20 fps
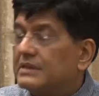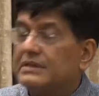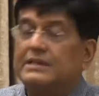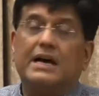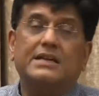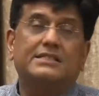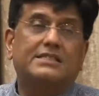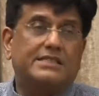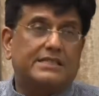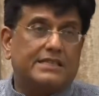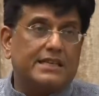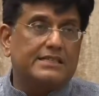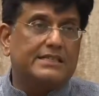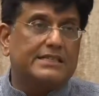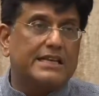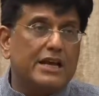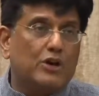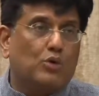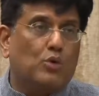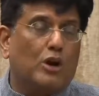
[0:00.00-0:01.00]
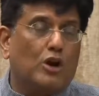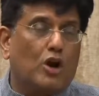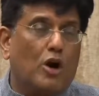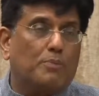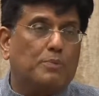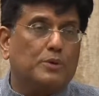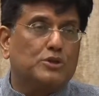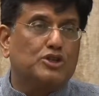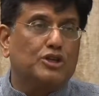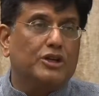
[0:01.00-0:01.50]
Thus, this equal
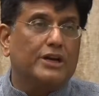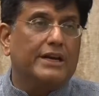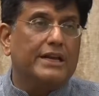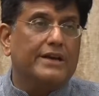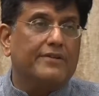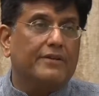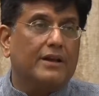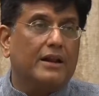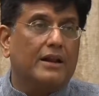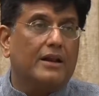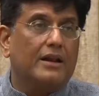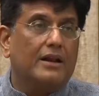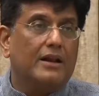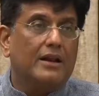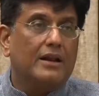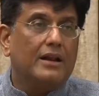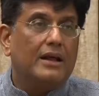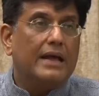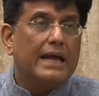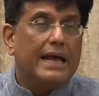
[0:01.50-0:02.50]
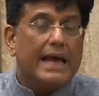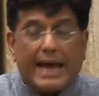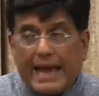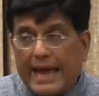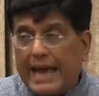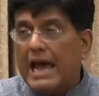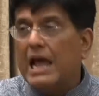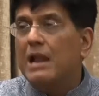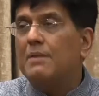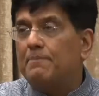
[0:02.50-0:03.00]
opportunity will
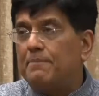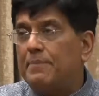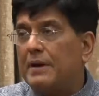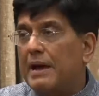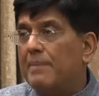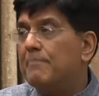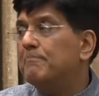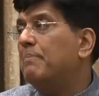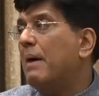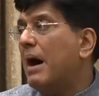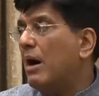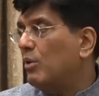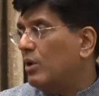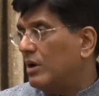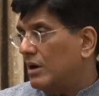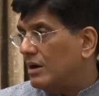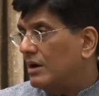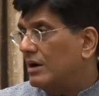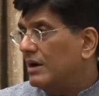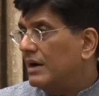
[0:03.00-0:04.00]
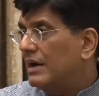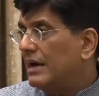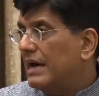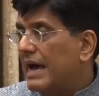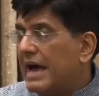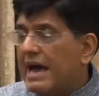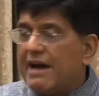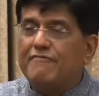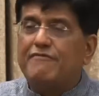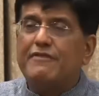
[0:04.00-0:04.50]
help empower
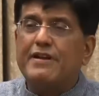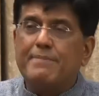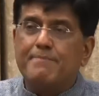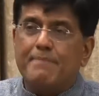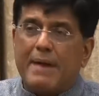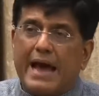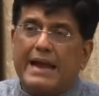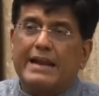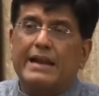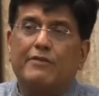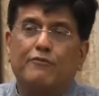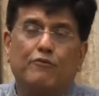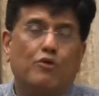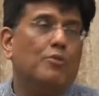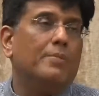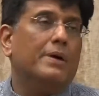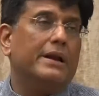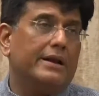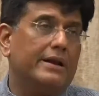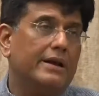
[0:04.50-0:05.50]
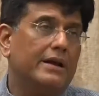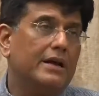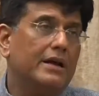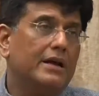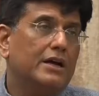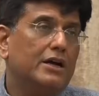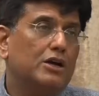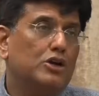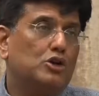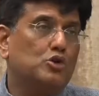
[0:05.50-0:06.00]
every man and woman
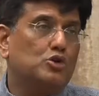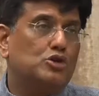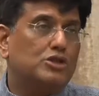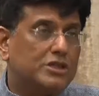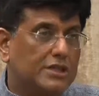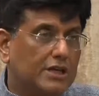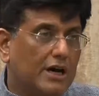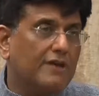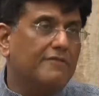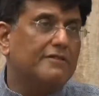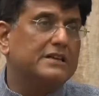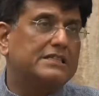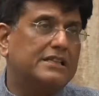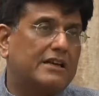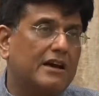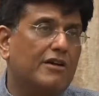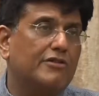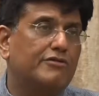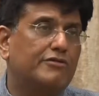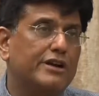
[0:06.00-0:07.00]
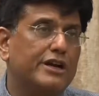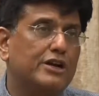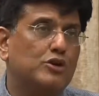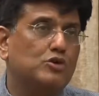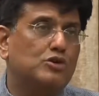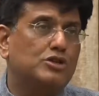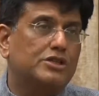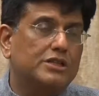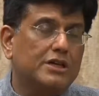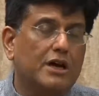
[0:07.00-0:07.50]
to serve his country,
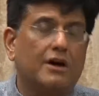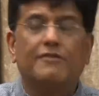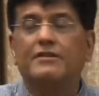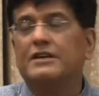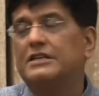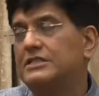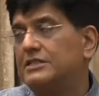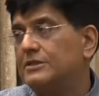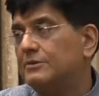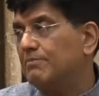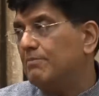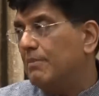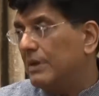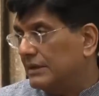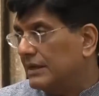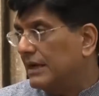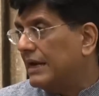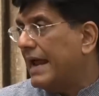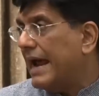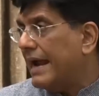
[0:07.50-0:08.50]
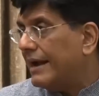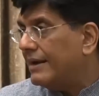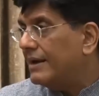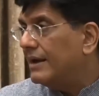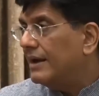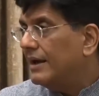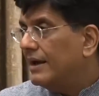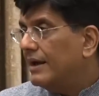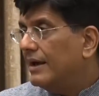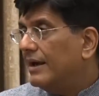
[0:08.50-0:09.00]
to serve his motherland,
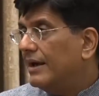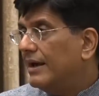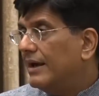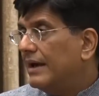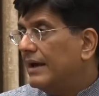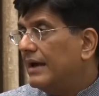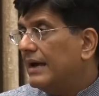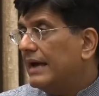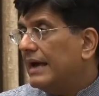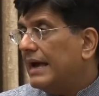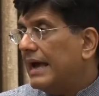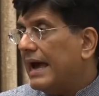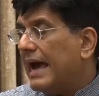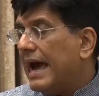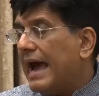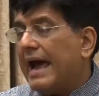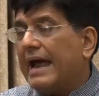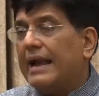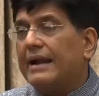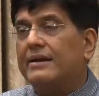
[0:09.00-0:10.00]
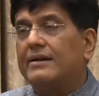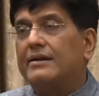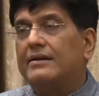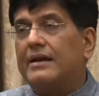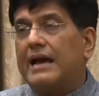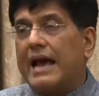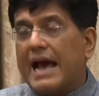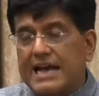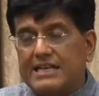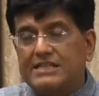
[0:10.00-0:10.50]

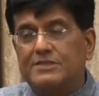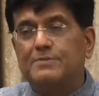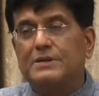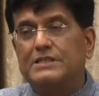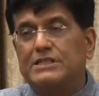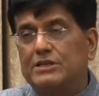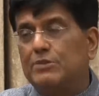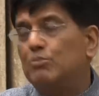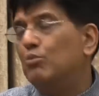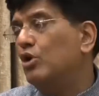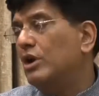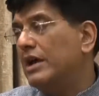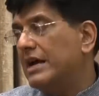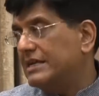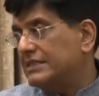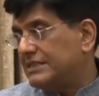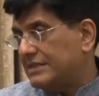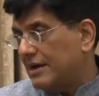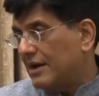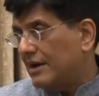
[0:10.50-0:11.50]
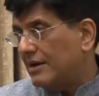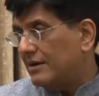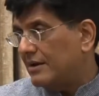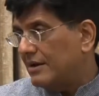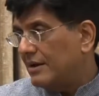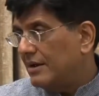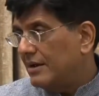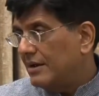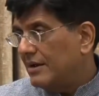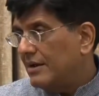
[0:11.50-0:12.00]
and as Mr. Mulay has done,
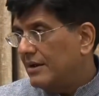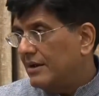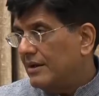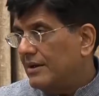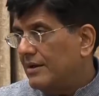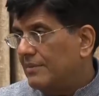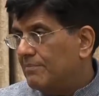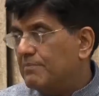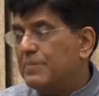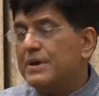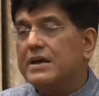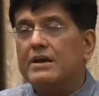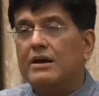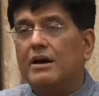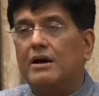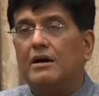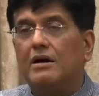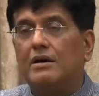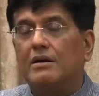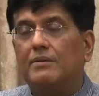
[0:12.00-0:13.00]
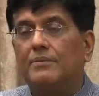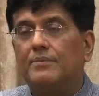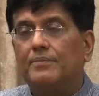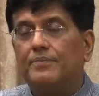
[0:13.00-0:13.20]
be a